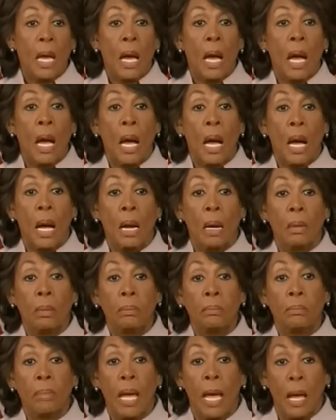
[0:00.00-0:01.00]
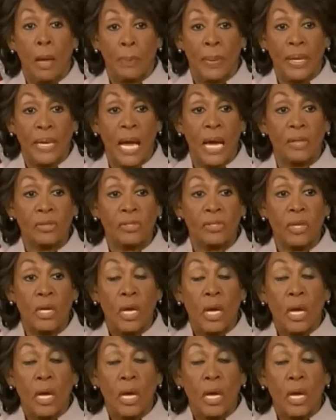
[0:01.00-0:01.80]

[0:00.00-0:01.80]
helping us